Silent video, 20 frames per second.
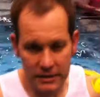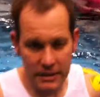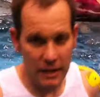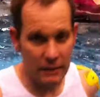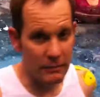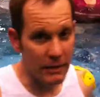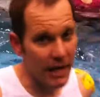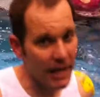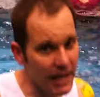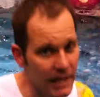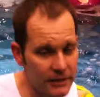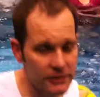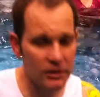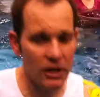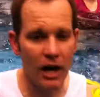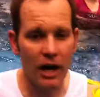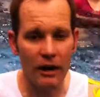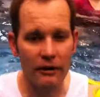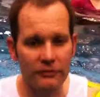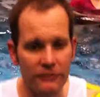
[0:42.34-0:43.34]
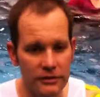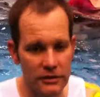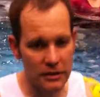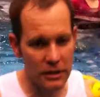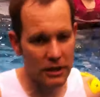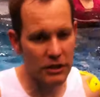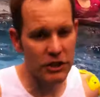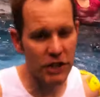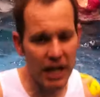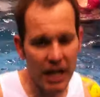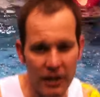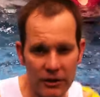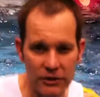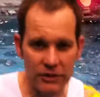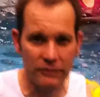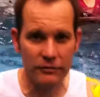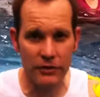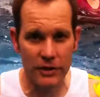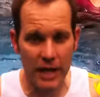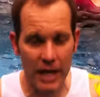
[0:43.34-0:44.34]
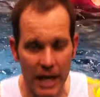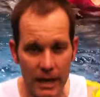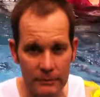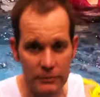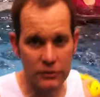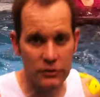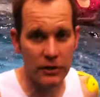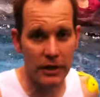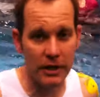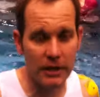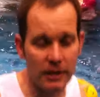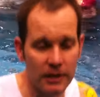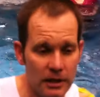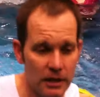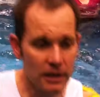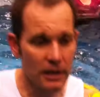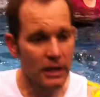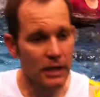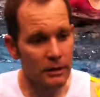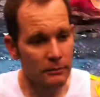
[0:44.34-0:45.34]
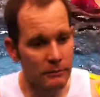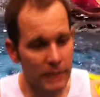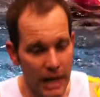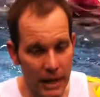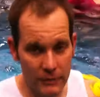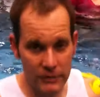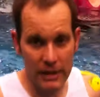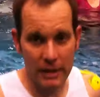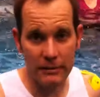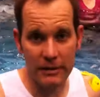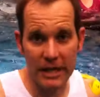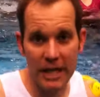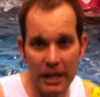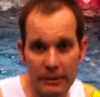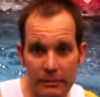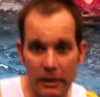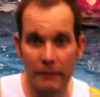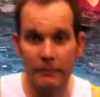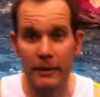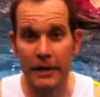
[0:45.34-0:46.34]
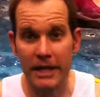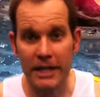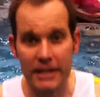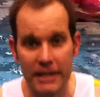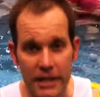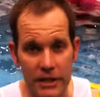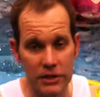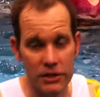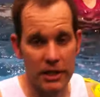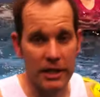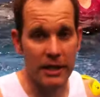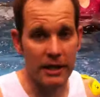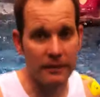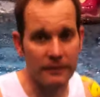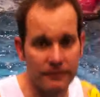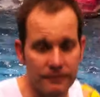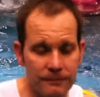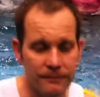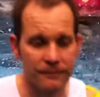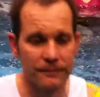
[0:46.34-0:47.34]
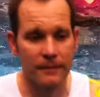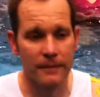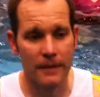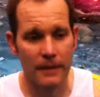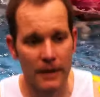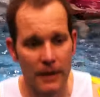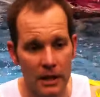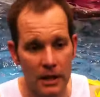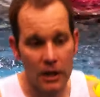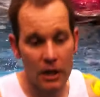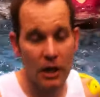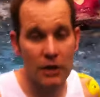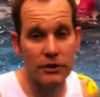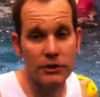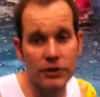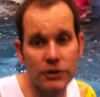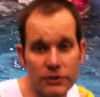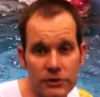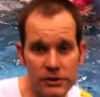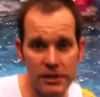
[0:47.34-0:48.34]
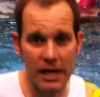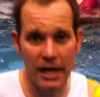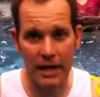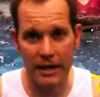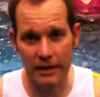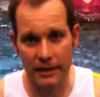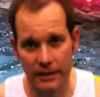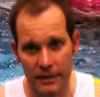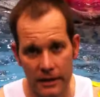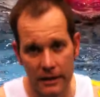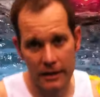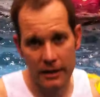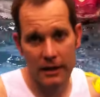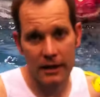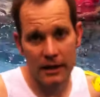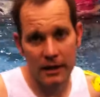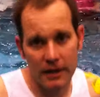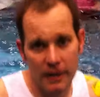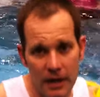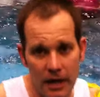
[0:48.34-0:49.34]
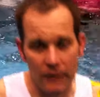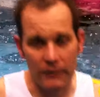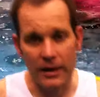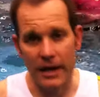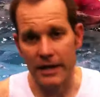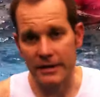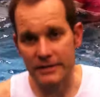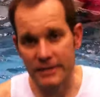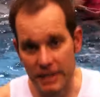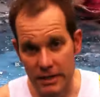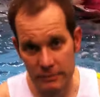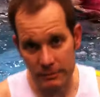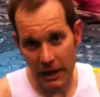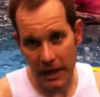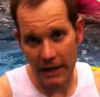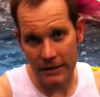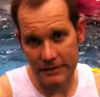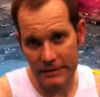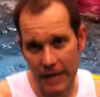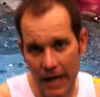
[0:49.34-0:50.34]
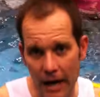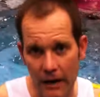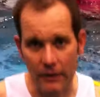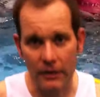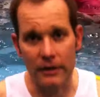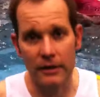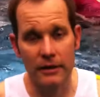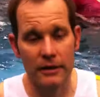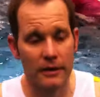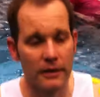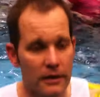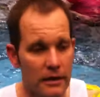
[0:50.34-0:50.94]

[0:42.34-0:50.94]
Take my hands off, it's a little challenging for the hamstring, but I was able to keep up my conditioning. On Tuesday, I ran six miles an hour,